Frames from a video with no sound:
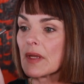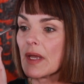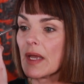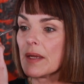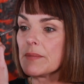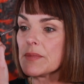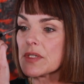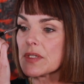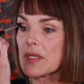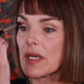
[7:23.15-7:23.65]

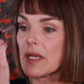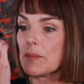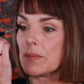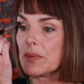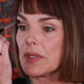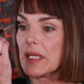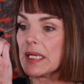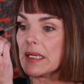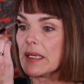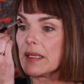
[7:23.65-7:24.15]
Okay, I'm just kind
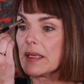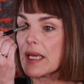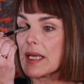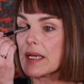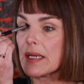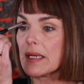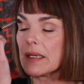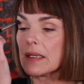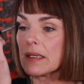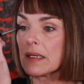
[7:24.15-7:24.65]
of blending
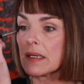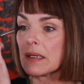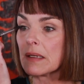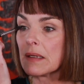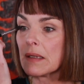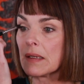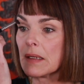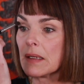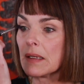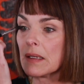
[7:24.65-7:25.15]
that in.
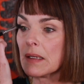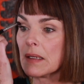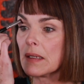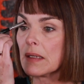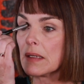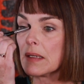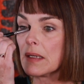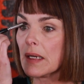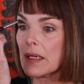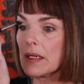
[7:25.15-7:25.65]

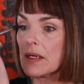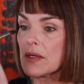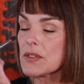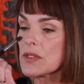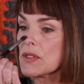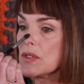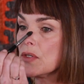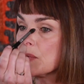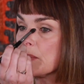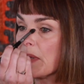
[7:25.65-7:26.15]
I
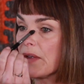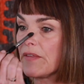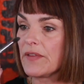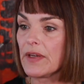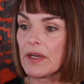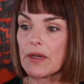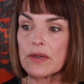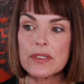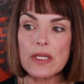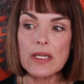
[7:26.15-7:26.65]
also use my
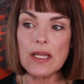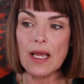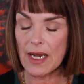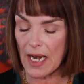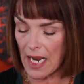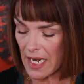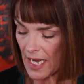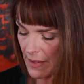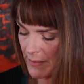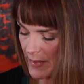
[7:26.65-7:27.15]
fingers a
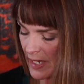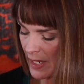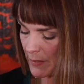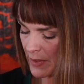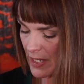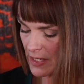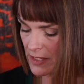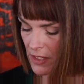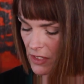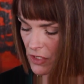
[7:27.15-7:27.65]
lot. I like
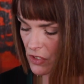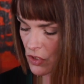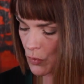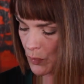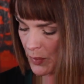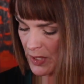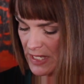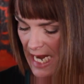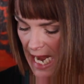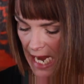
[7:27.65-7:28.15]
makeup because it's
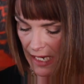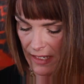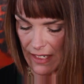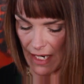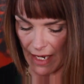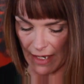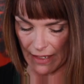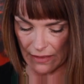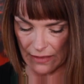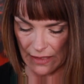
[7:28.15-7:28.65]
super
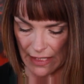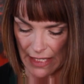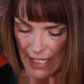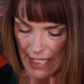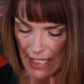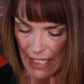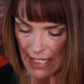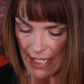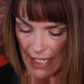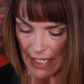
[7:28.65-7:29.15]
tactile.
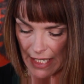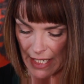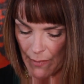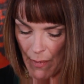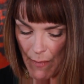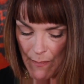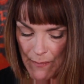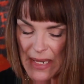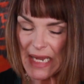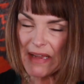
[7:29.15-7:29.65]
And
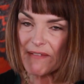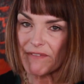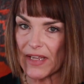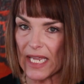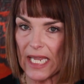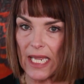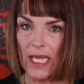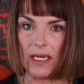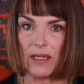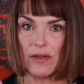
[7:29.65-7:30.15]
I'm a big
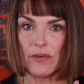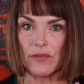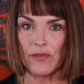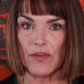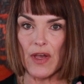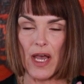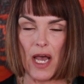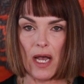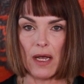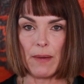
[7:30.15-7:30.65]
fan
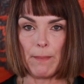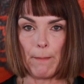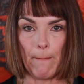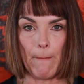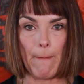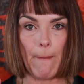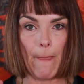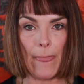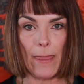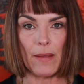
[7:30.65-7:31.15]
of
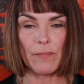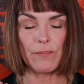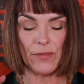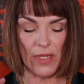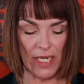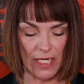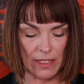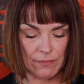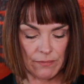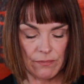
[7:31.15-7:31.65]

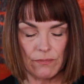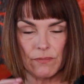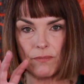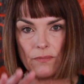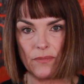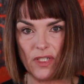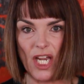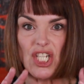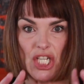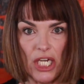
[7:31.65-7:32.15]
like
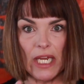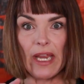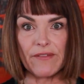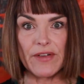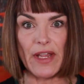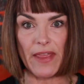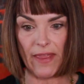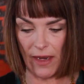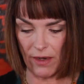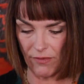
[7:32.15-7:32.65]
touching
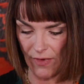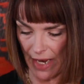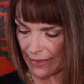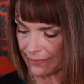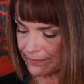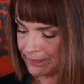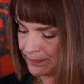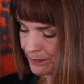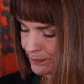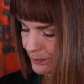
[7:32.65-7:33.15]
everything,
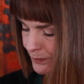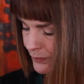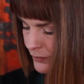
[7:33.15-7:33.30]
right?